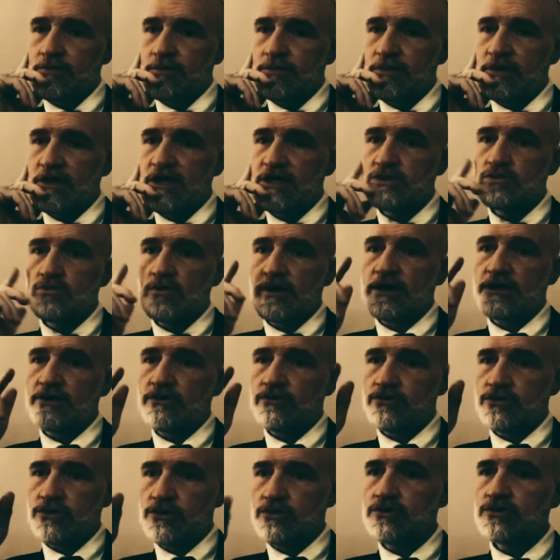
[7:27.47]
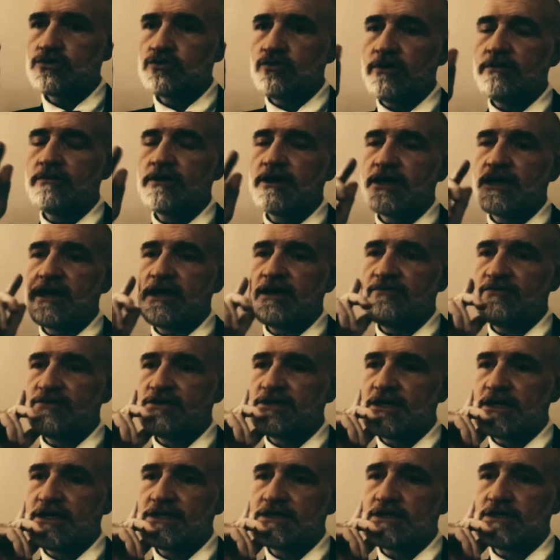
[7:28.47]
That's why you use women in
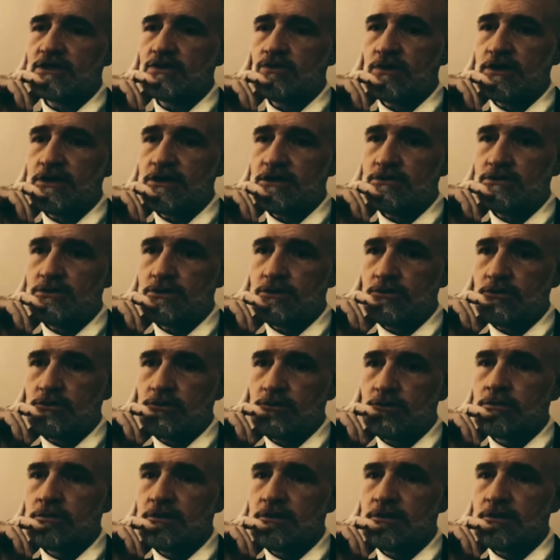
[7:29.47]
advertising the way you do.